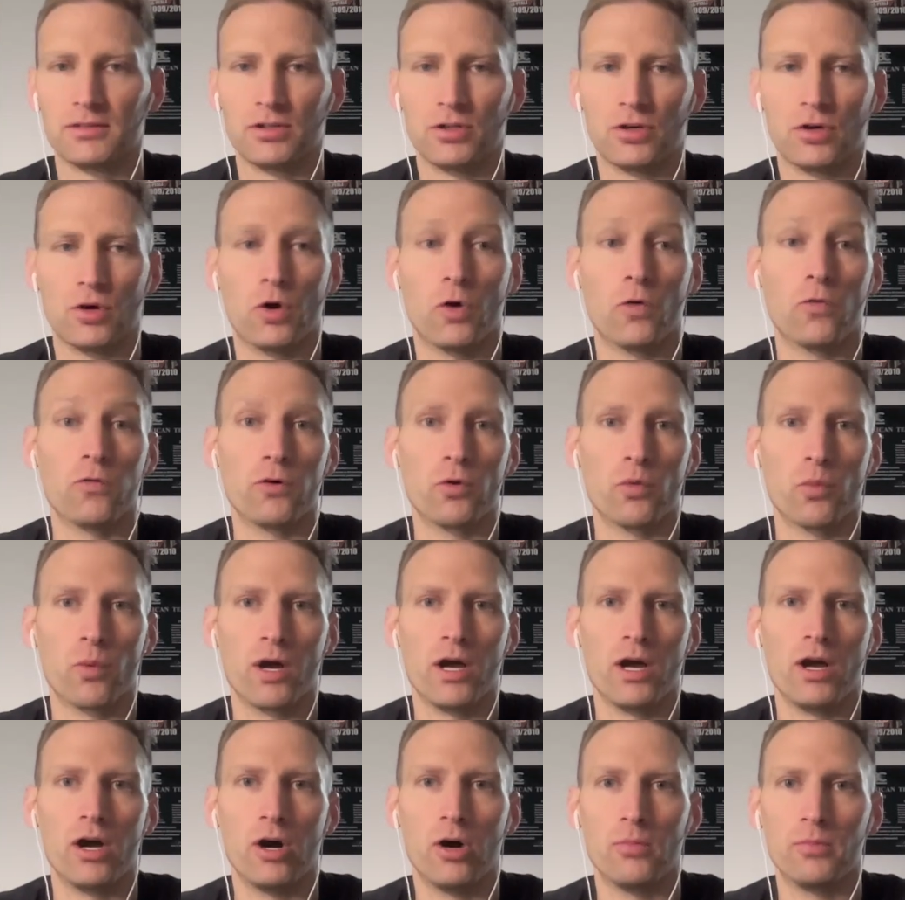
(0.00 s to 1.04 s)

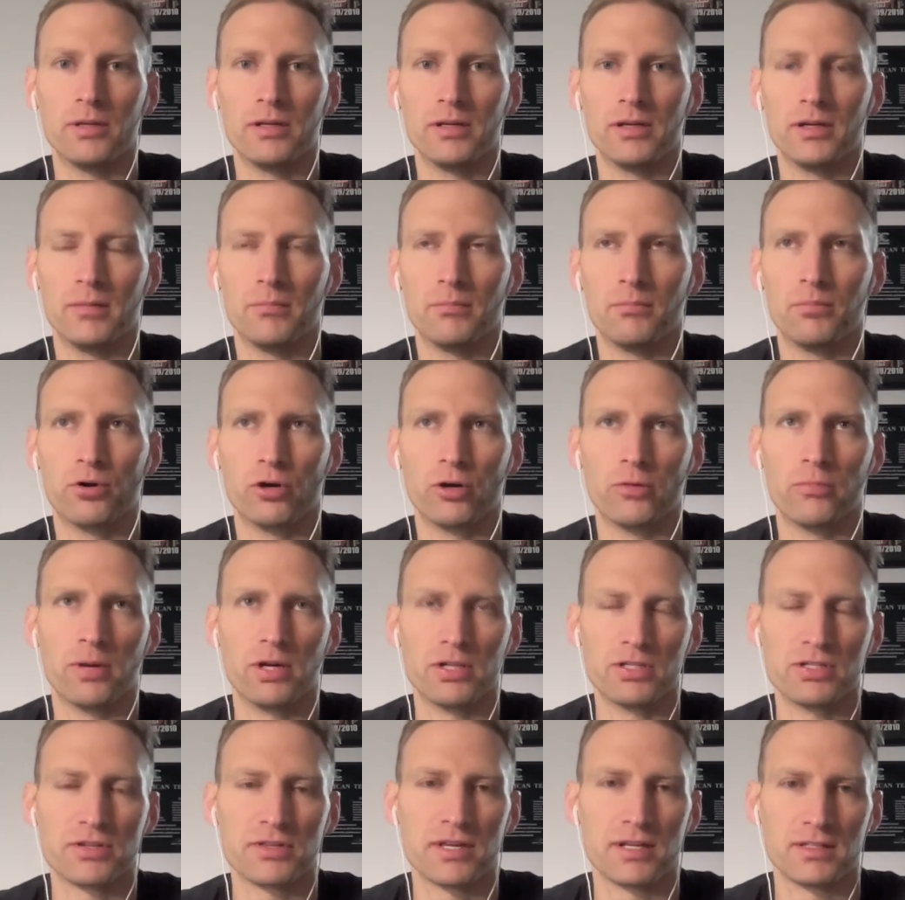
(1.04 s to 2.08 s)
overwhelmed and put a
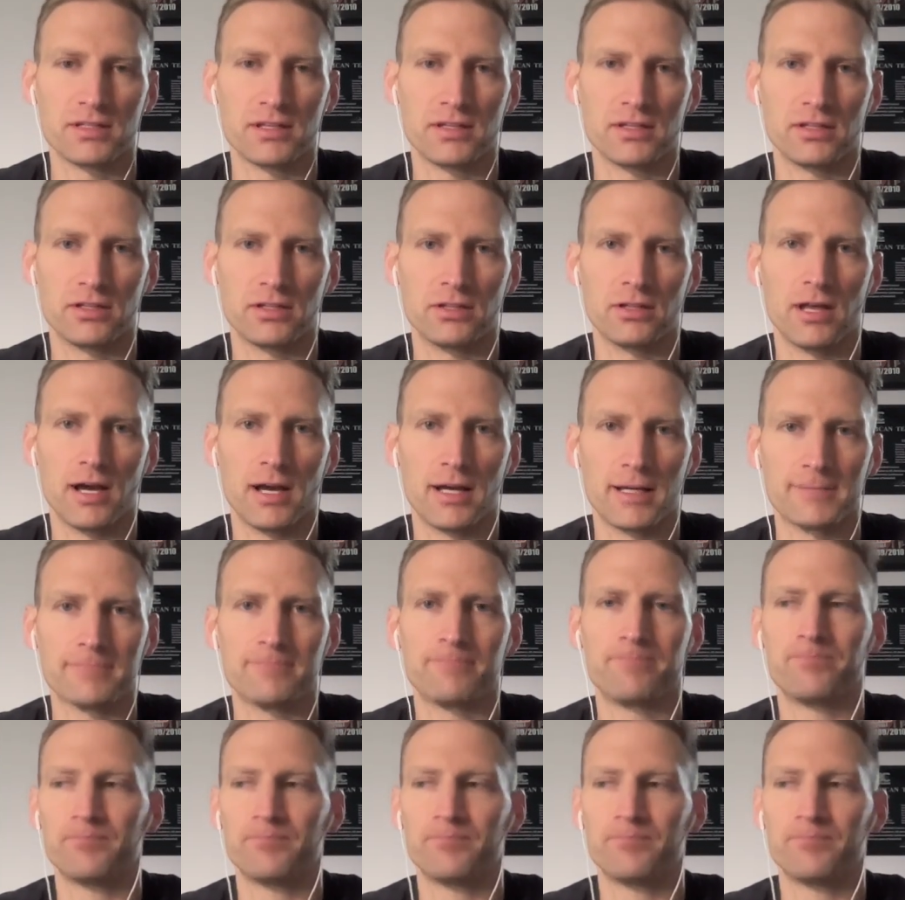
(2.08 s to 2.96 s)
bunch of things in that you like.